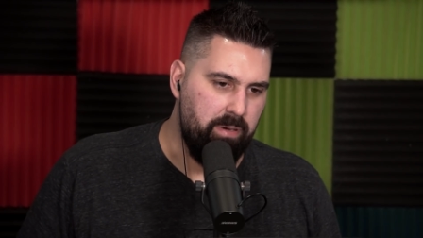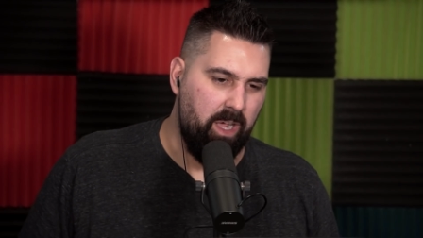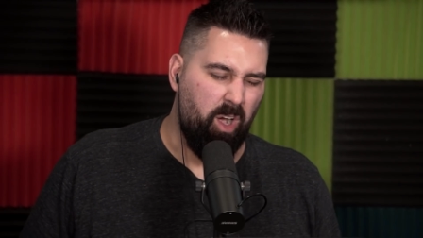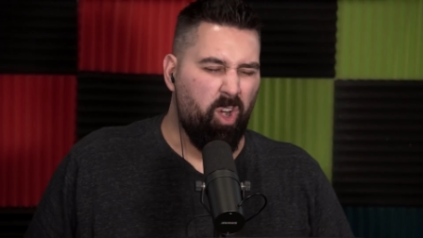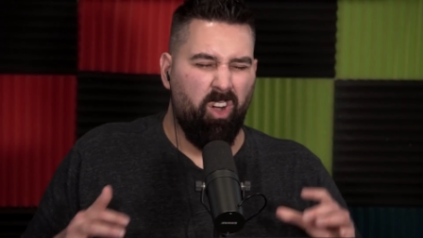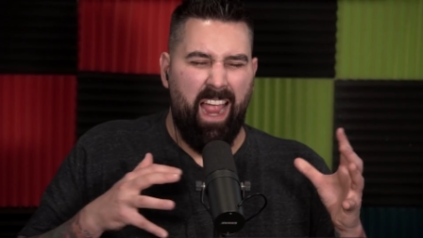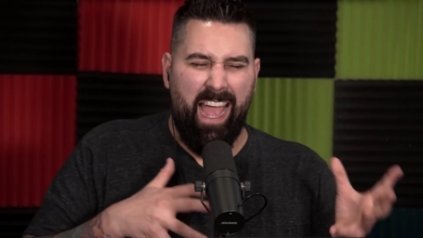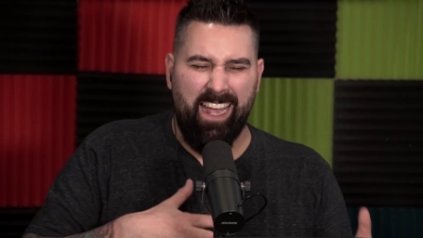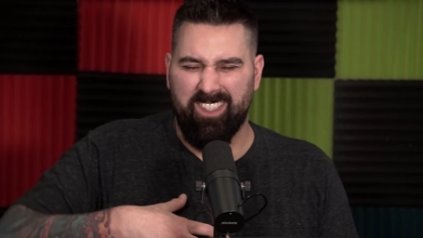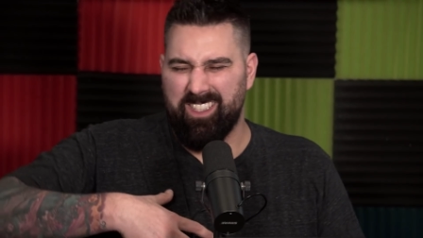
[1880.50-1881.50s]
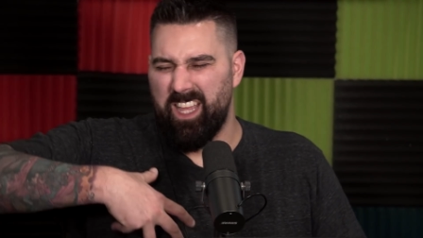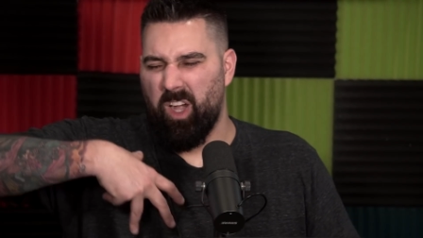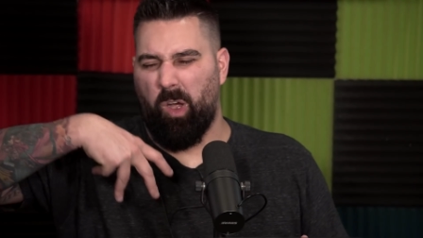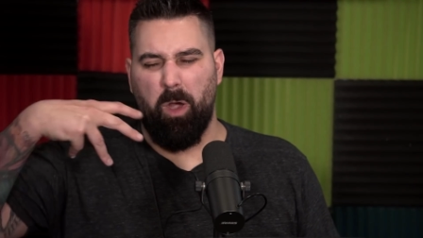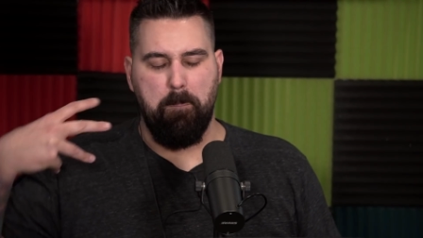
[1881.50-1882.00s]
But her accent,
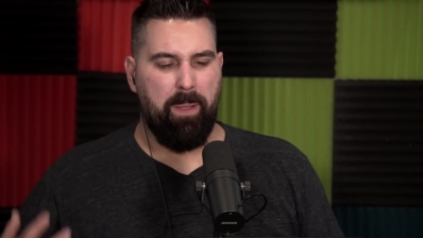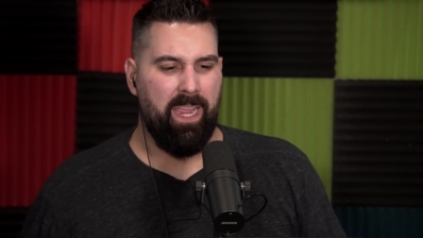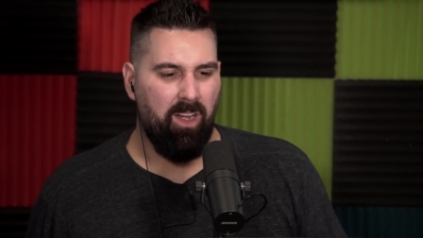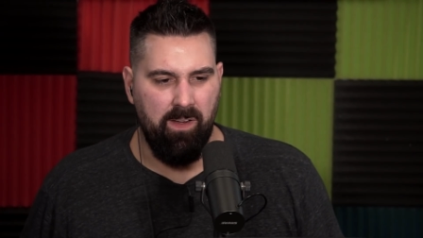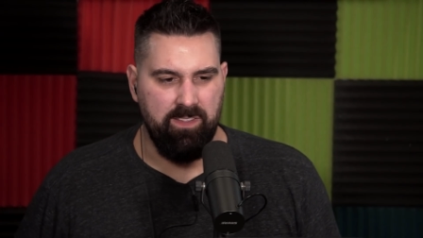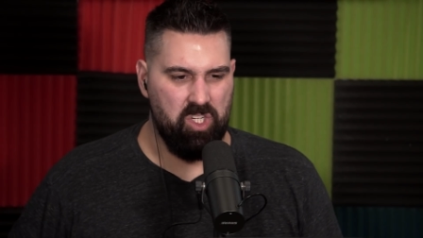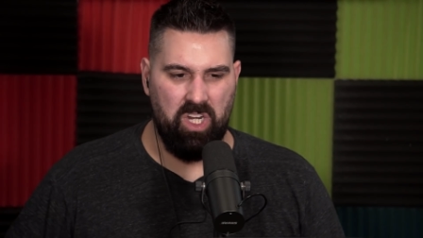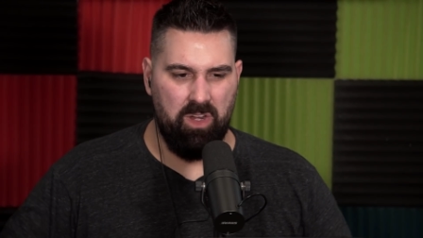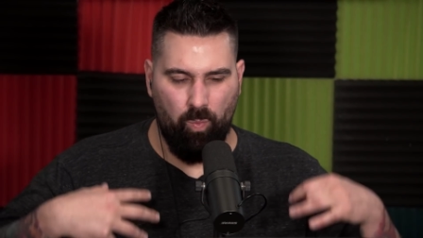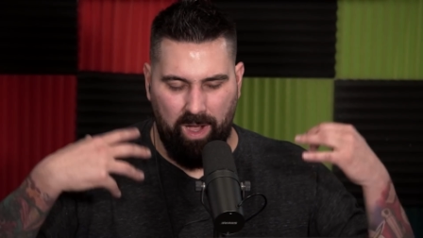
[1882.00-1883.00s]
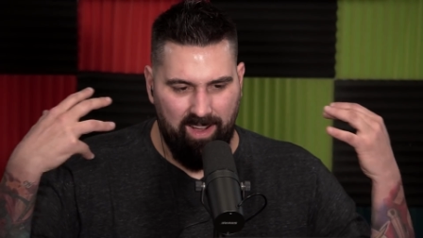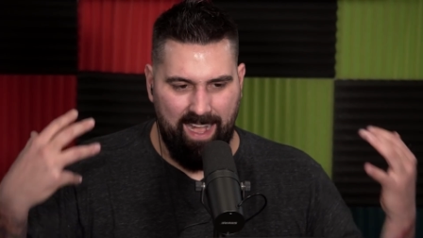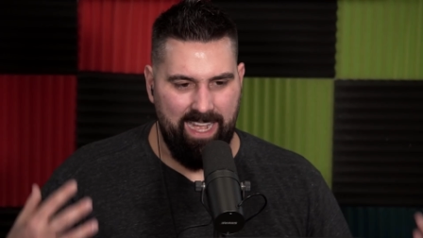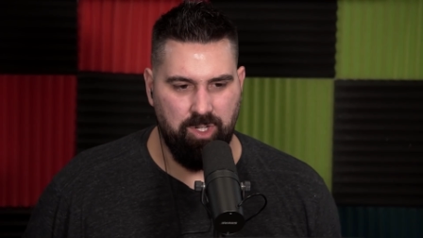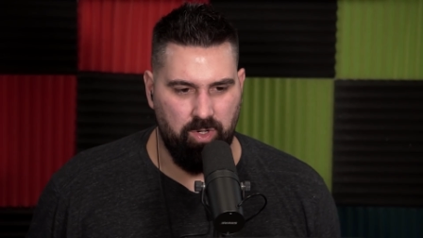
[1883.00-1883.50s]
her appearance, she didn't wear
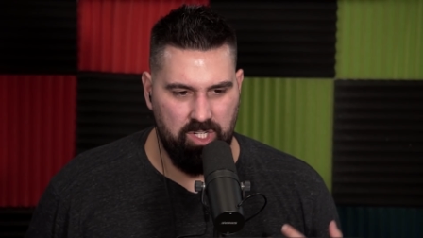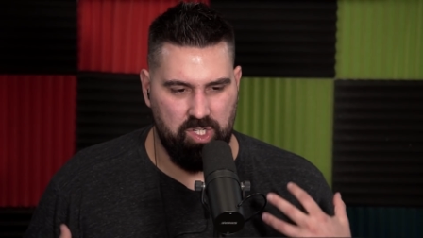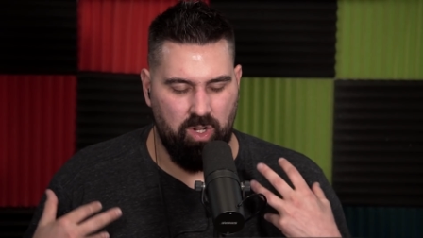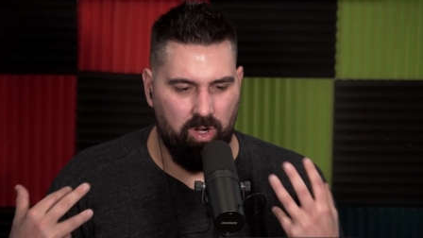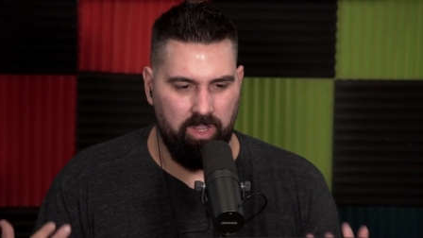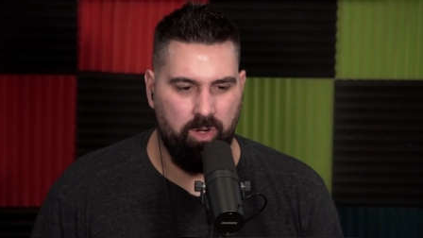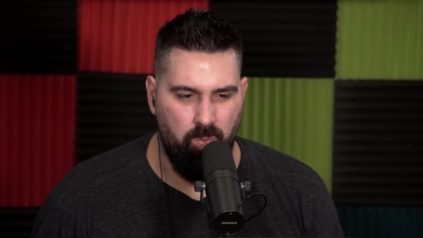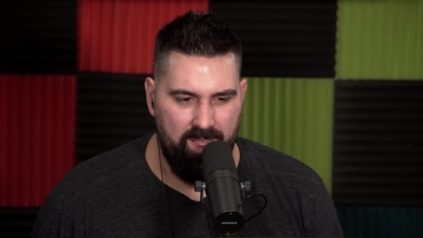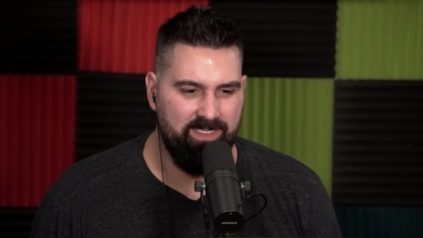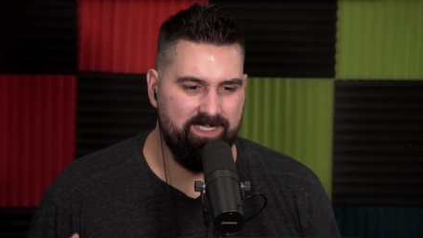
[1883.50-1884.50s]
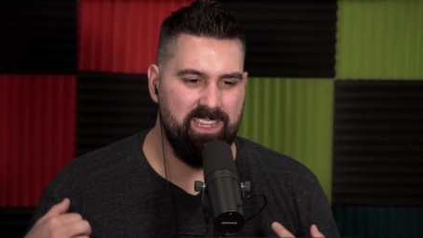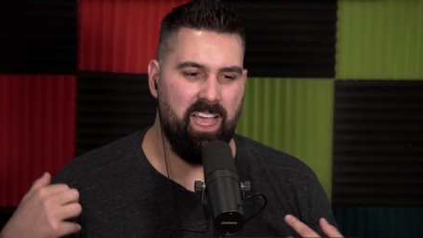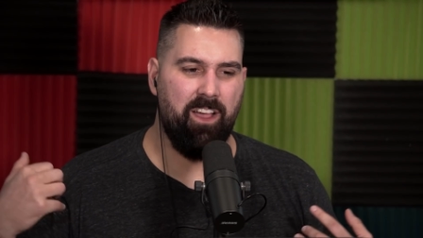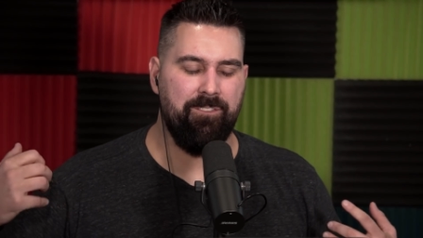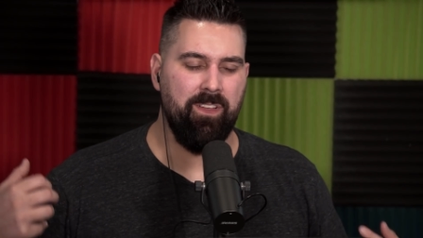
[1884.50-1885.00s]
any traditional Harley Quinn
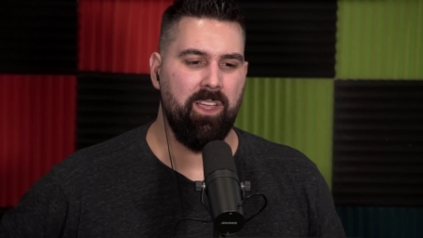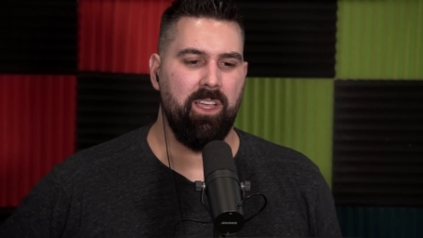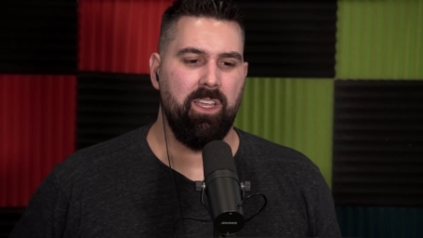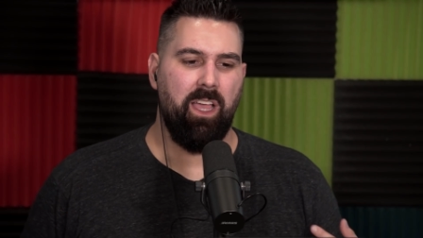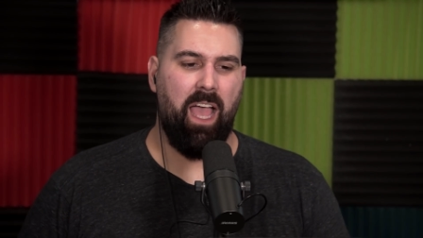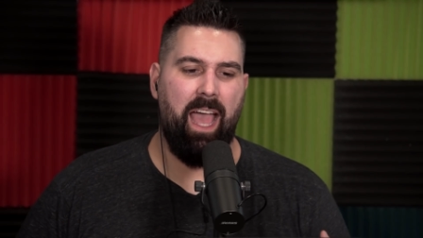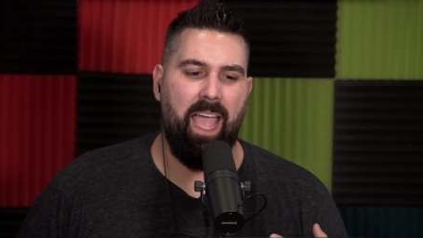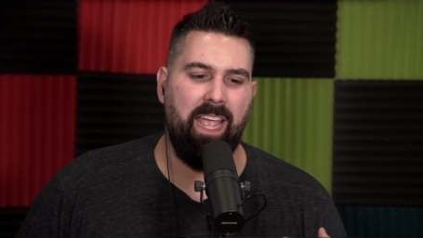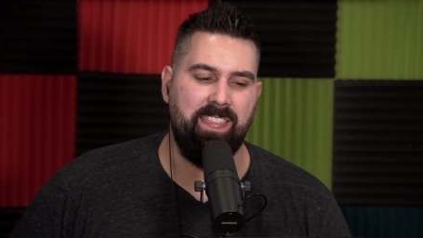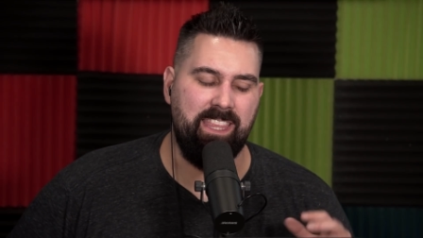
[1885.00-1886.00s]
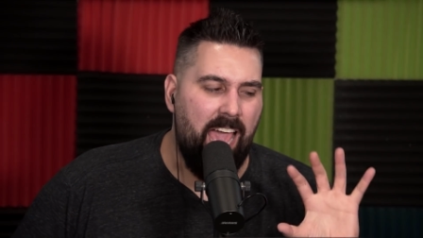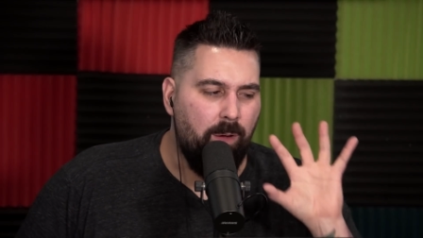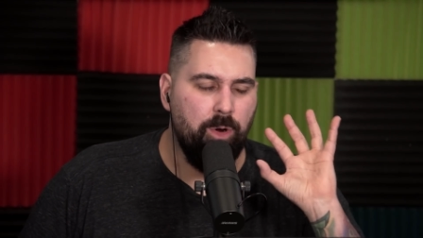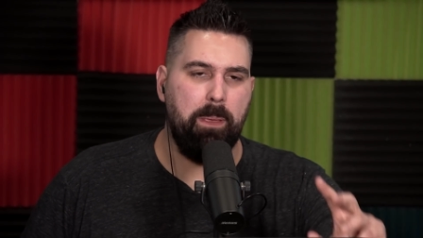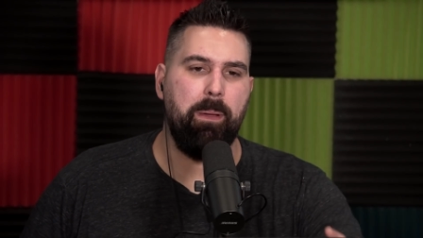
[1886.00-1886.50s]
stuff. No.
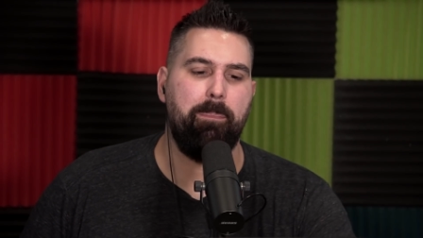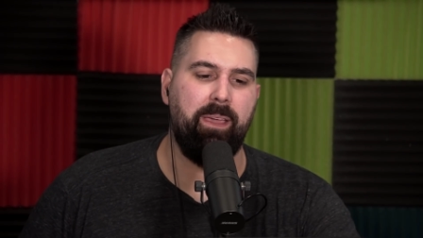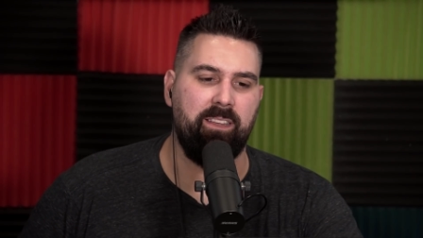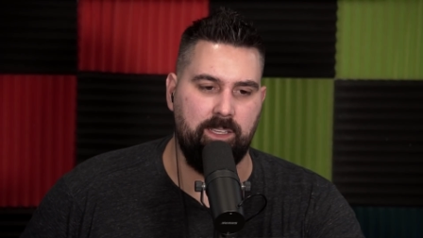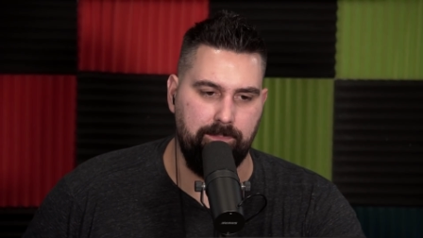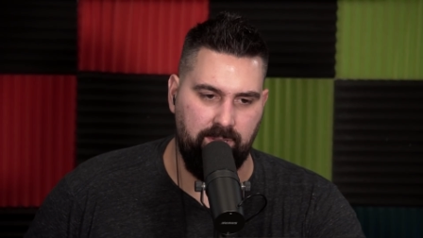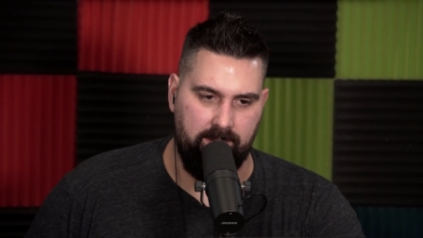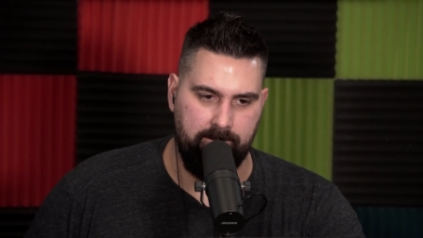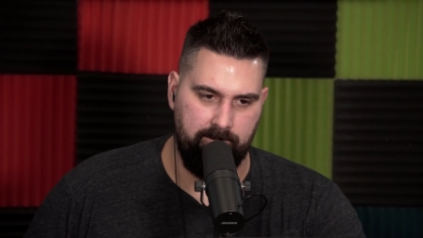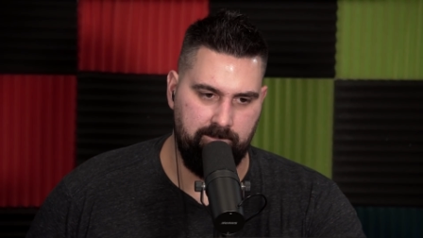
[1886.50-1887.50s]
That would be my biggest complaint.